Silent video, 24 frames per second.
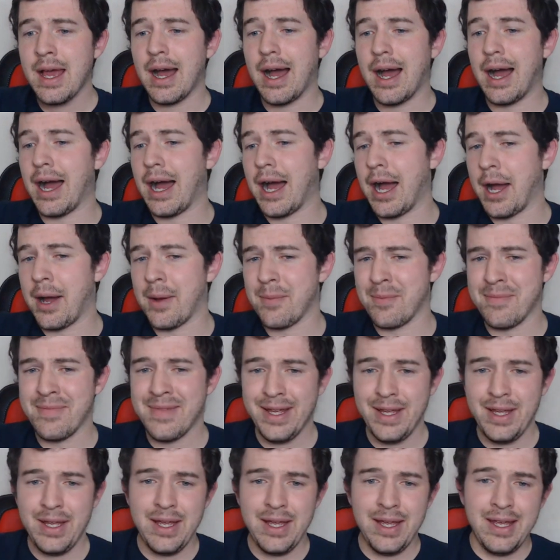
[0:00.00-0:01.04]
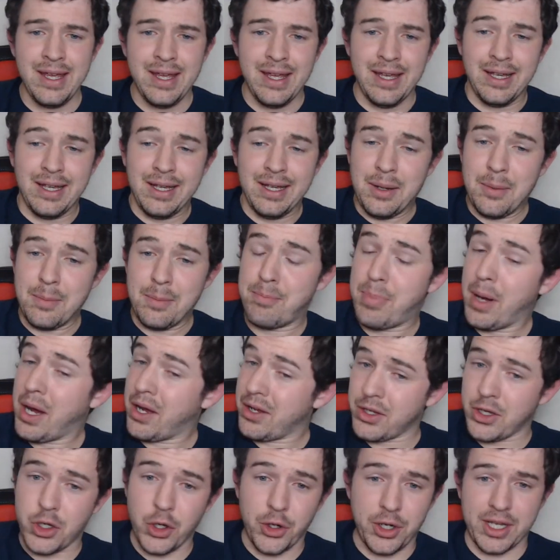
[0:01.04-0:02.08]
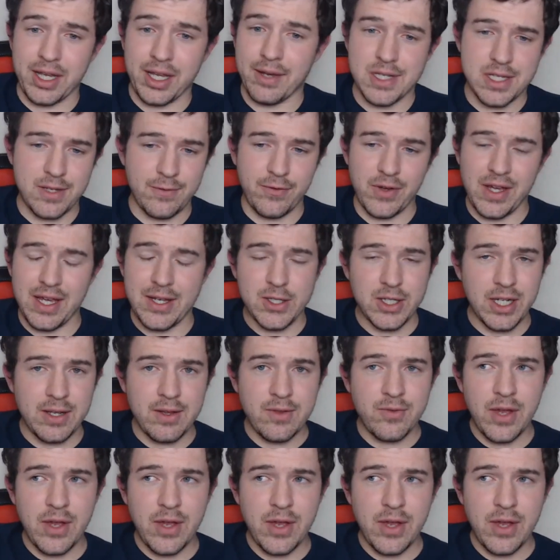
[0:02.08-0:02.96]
But you've got to give it to Fiji.